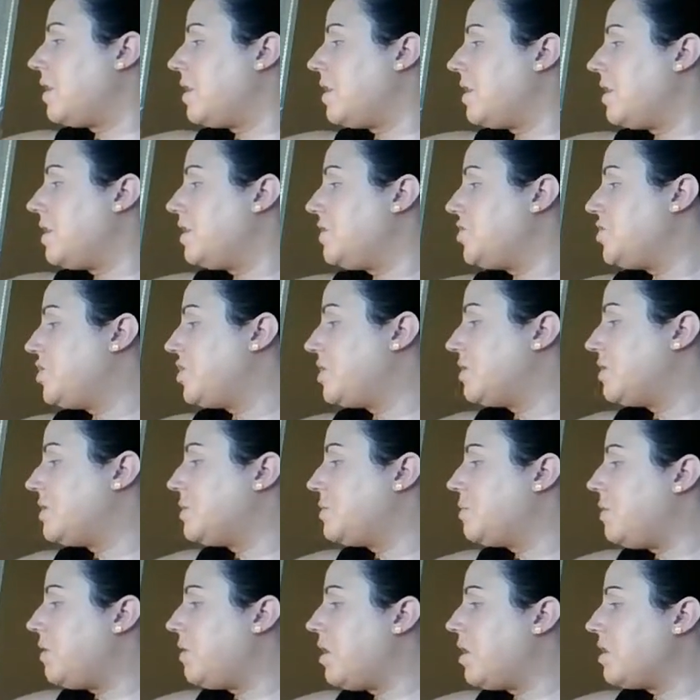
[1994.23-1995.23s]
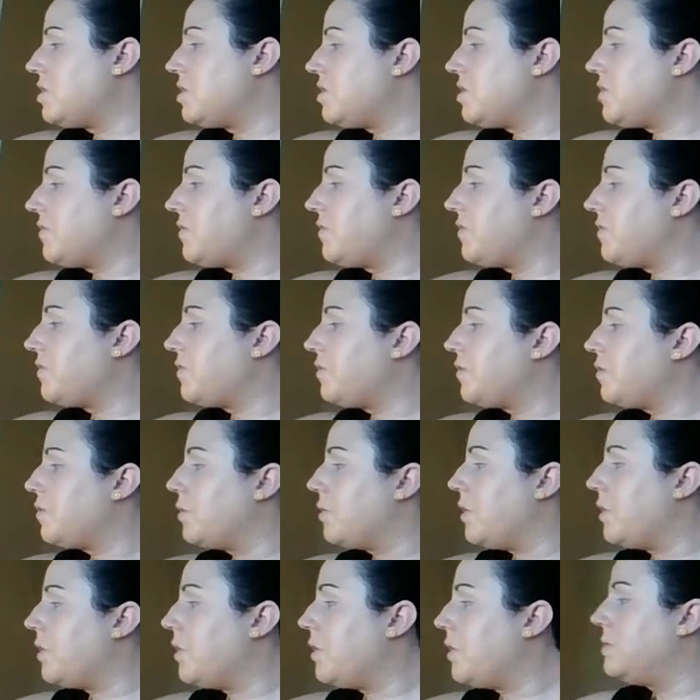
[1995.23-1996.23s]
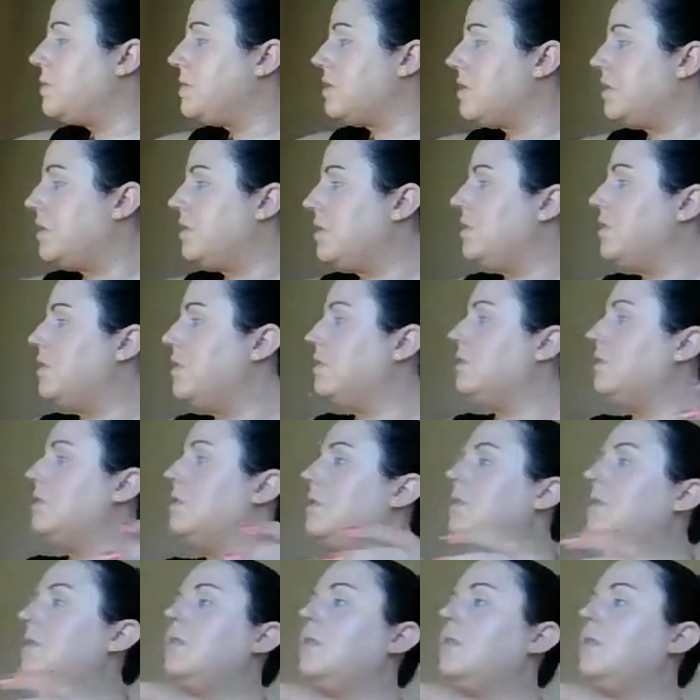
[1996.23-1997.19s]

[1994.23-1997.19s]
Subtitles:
I just watched Frozen